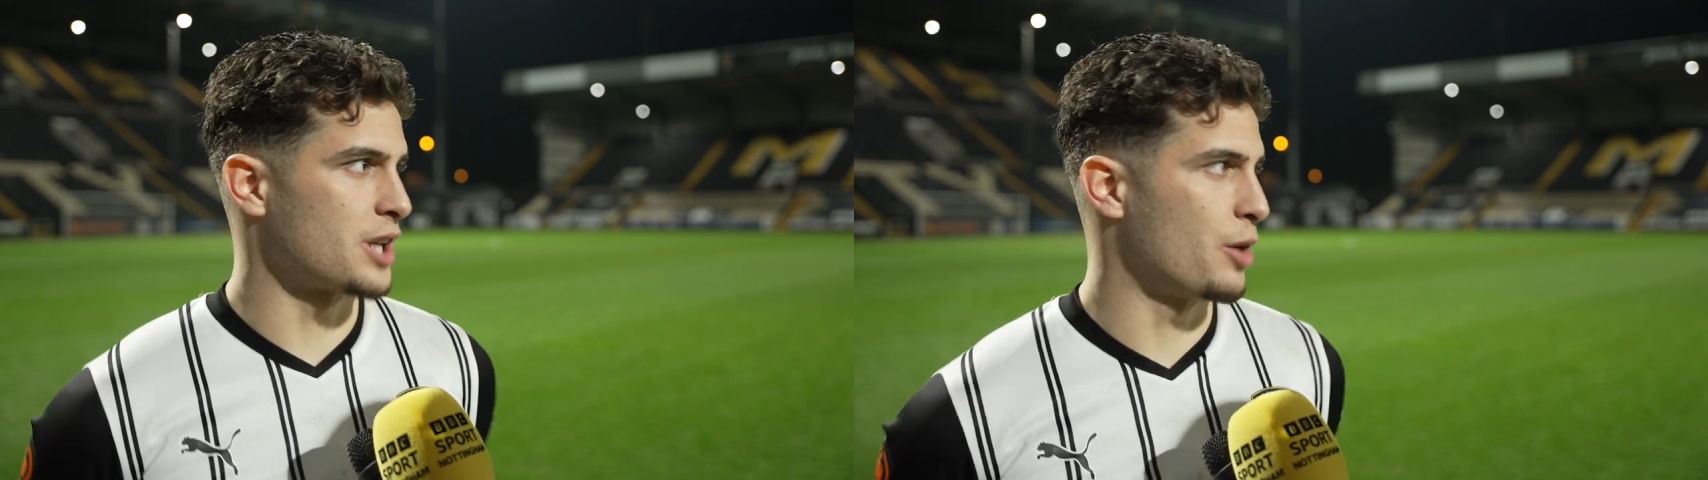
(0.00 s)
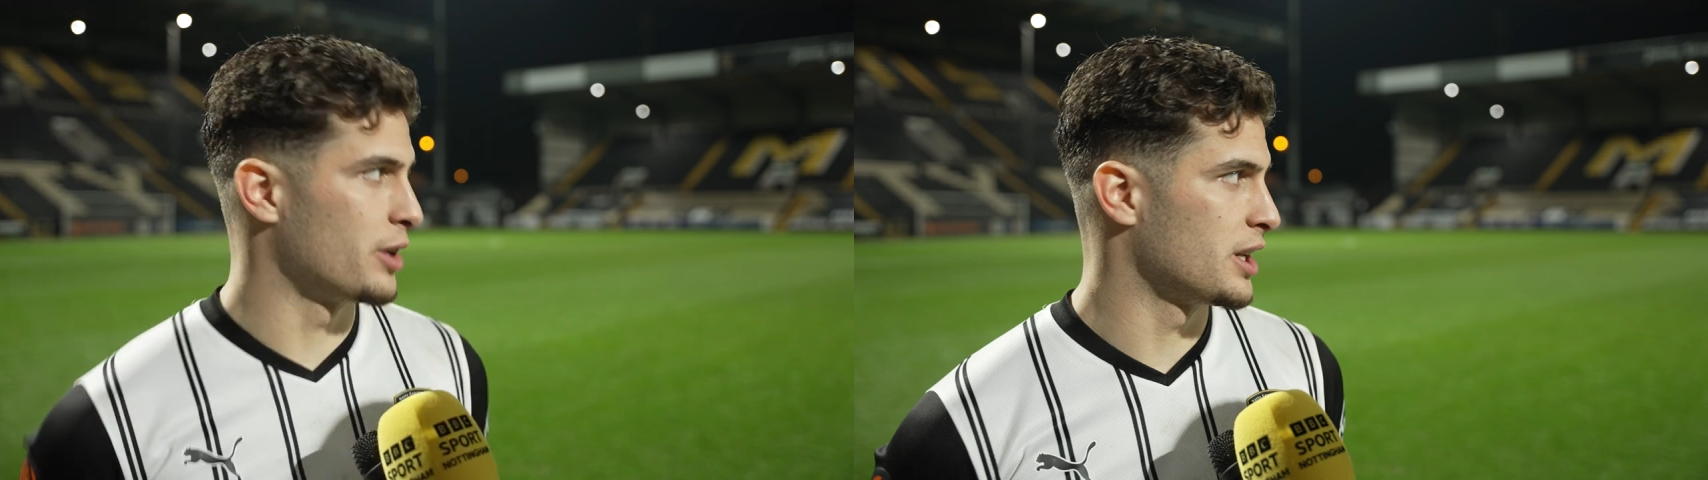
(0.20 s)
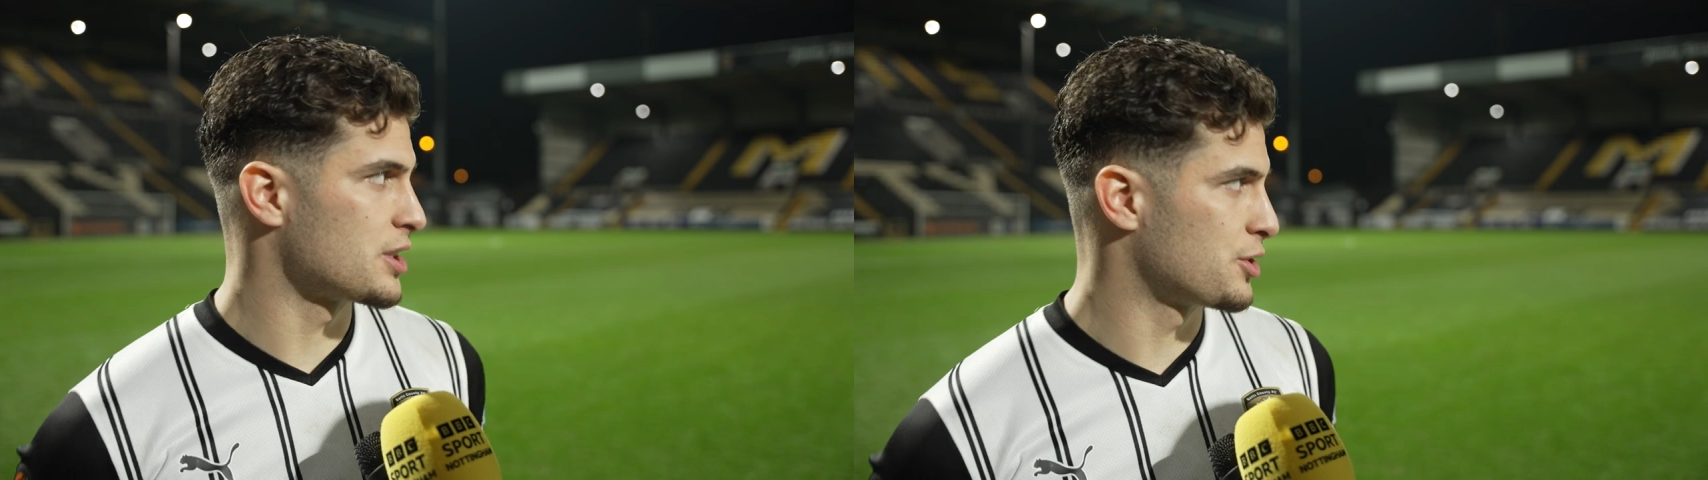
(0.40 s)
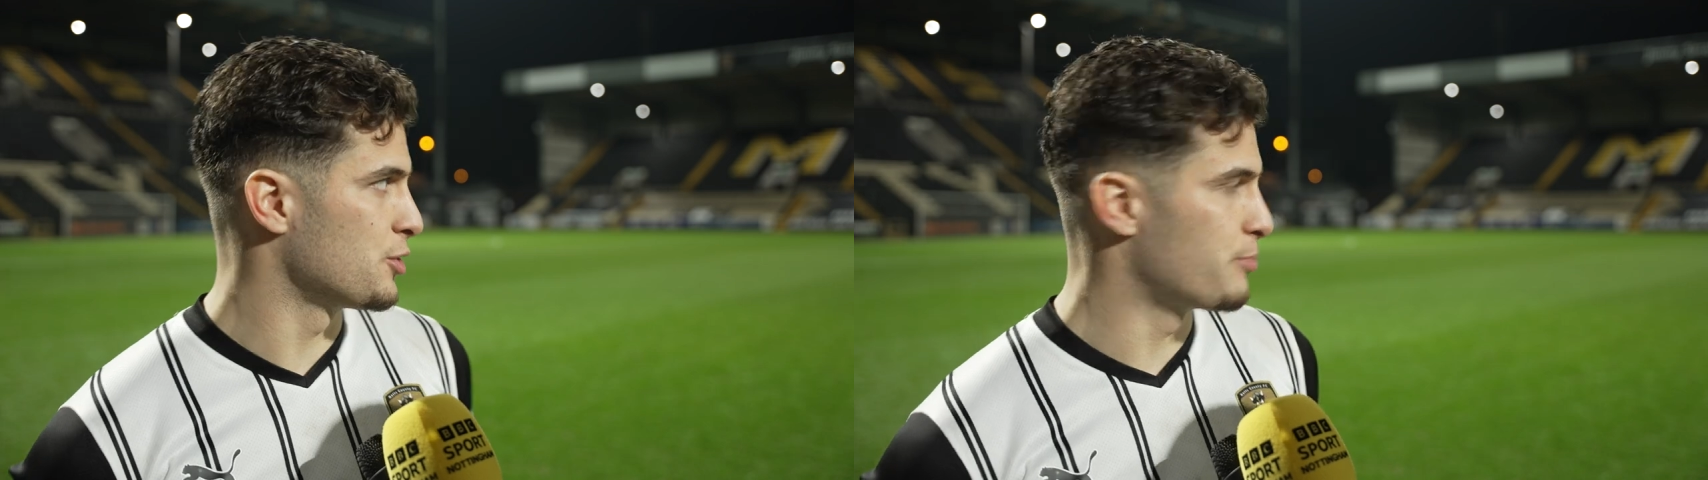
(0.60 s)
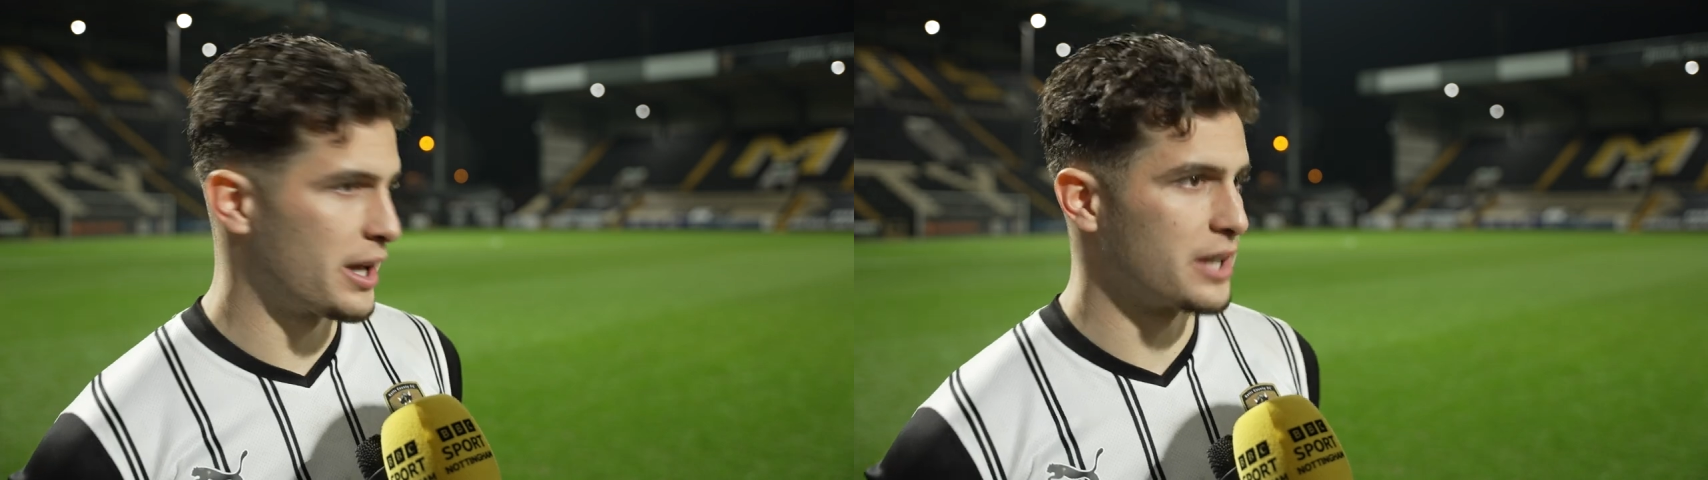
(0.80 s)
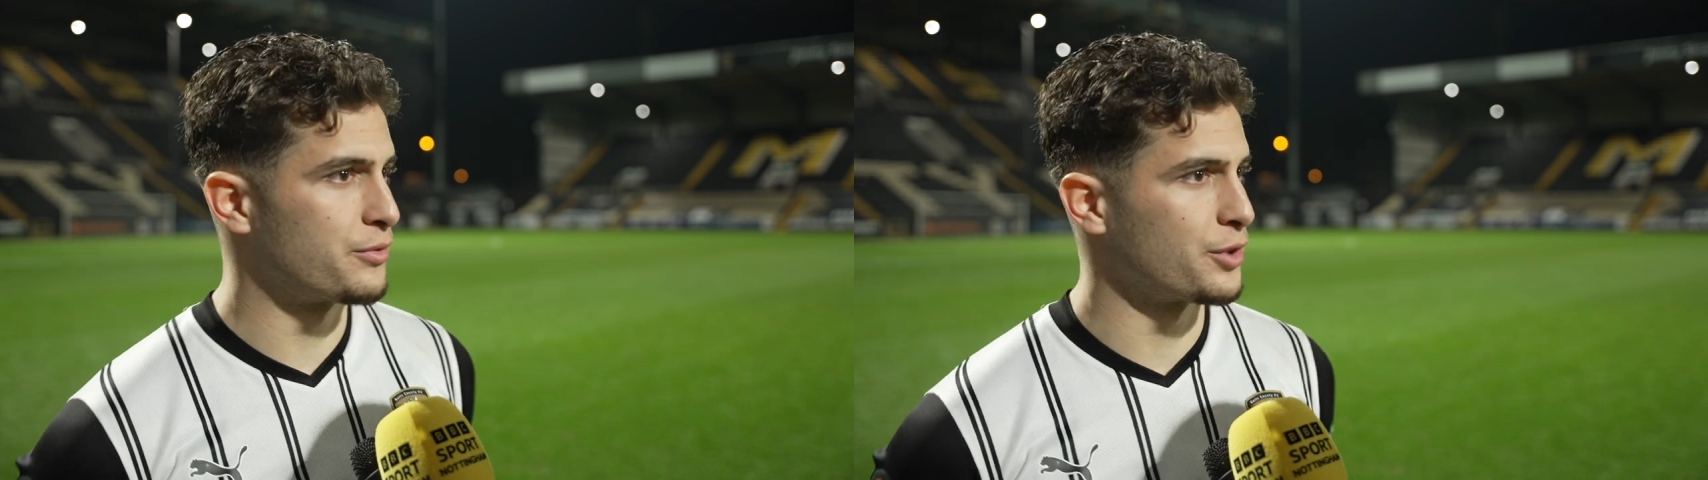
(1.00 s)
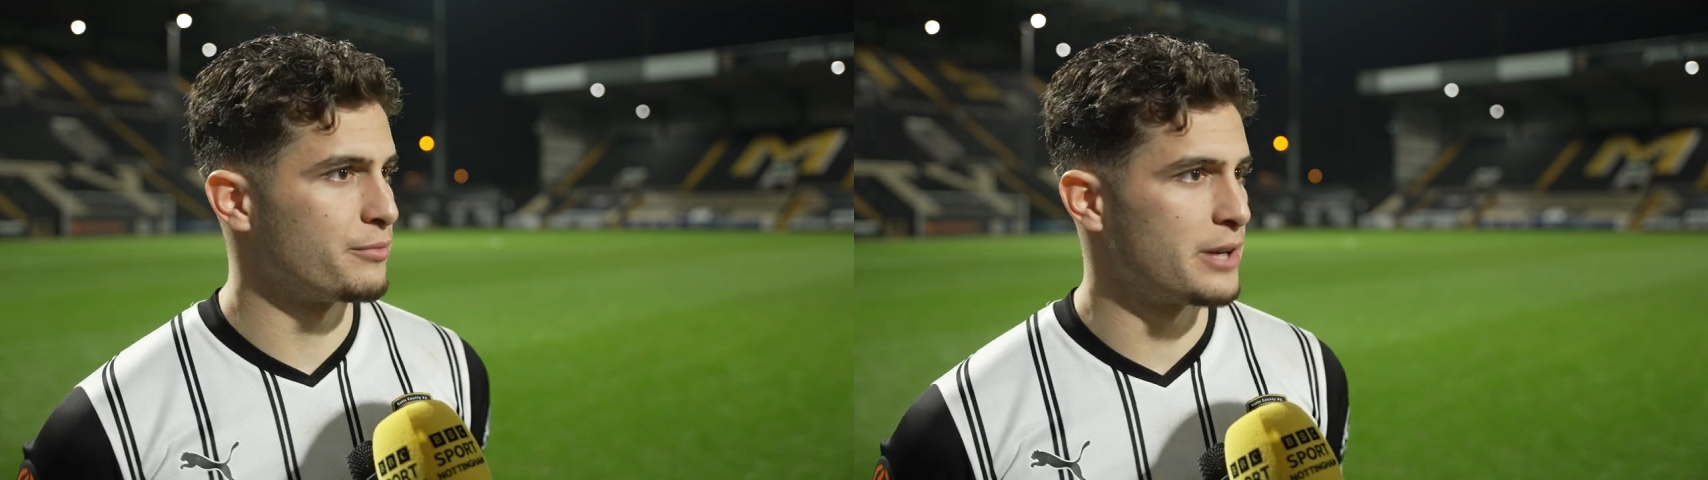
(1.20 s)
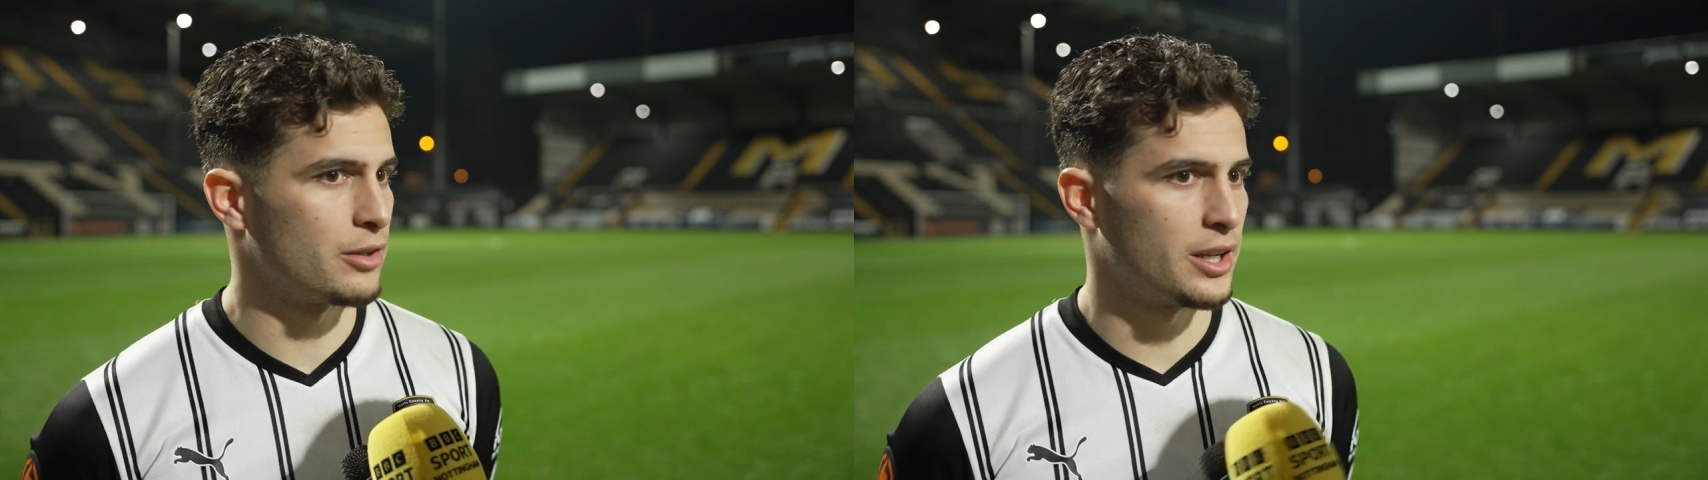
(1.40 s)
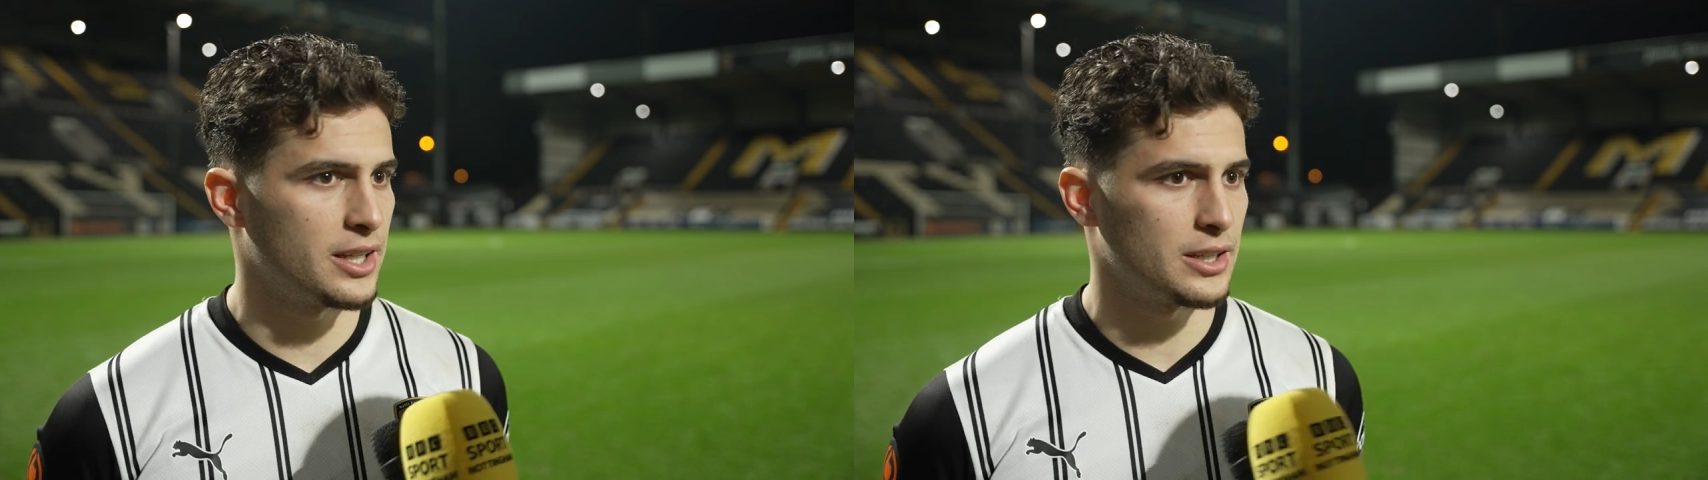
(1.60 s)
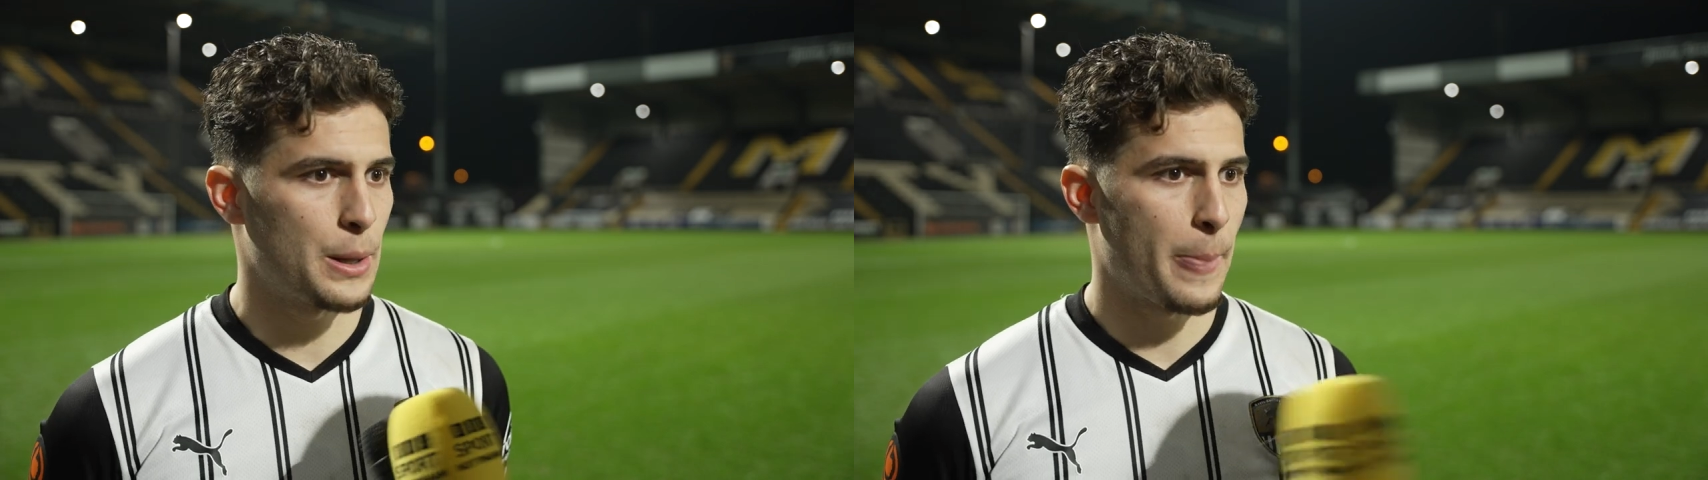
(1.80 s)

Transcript: how it is to play in front of Meadow Lane.